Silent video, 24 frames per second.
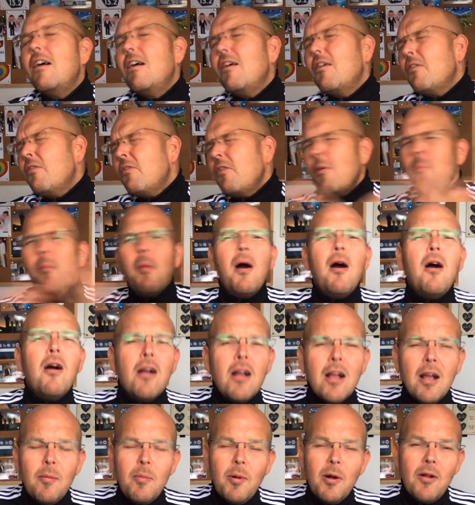
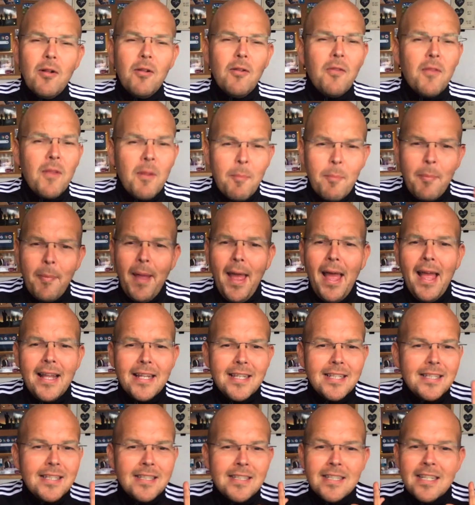remarkable. The best
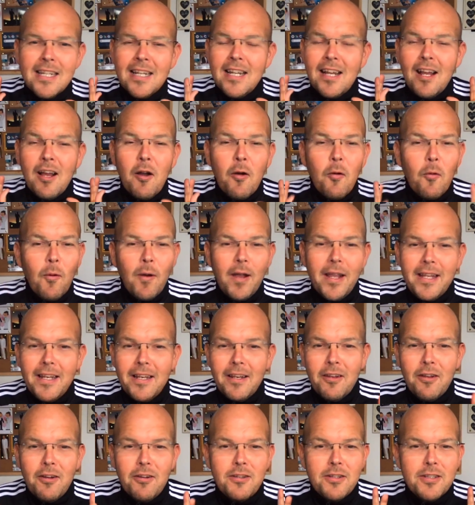weight
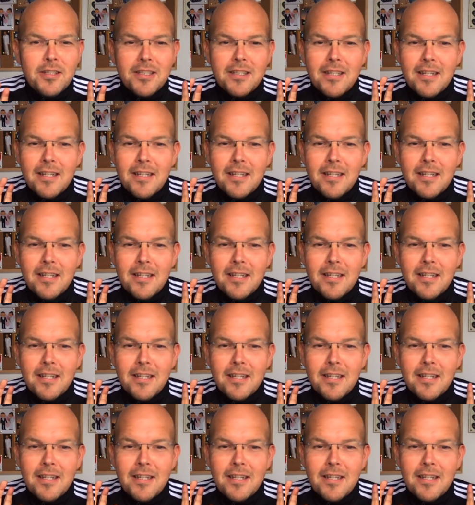loss